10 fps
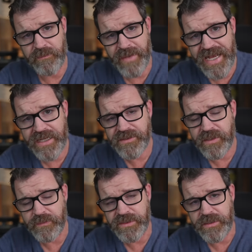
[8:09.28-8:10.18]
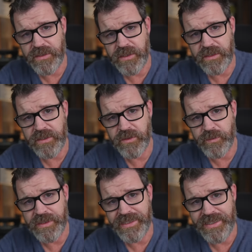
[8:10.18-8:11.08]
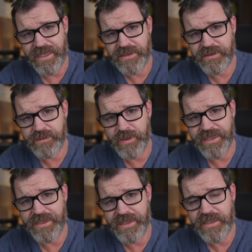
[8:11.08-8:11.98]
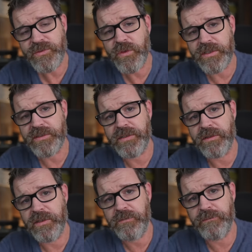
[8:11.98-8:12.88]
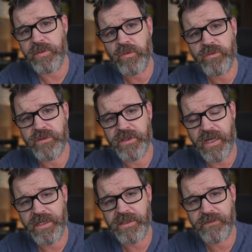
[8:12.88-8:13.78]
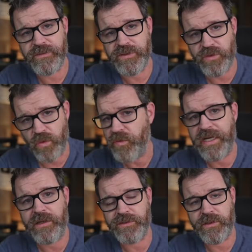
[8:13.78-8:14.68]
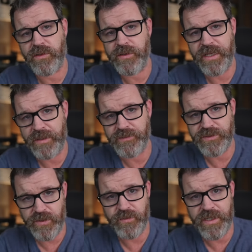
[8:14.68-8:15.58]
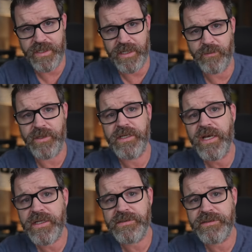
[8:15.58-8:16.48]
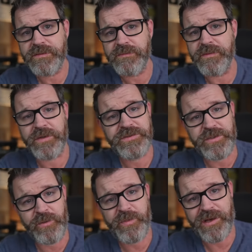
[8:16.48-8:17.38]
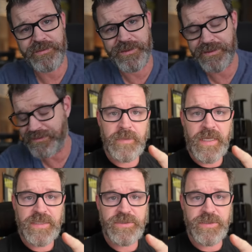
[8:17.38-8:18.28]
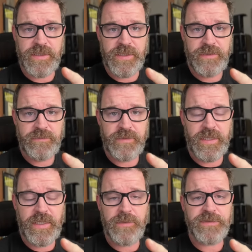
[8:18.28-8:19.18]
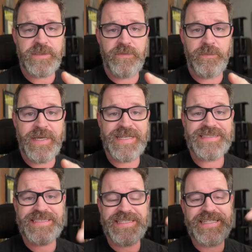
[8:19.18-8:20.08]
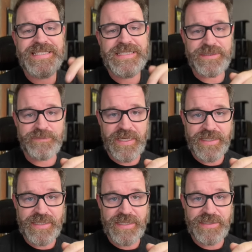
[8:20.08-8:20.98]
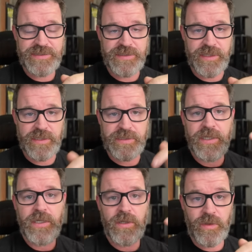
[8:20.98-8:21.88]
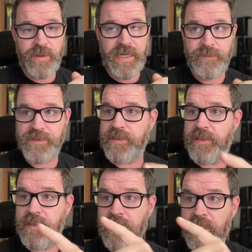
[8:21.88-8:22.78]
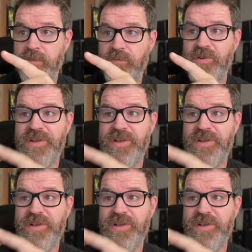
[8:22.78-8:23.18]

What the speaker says: Max comes in a little bit less, but guess what? They're both kind of sold out on Amazon right now because they're so popular. Actually, the A07 Max is back in stock on Amazon for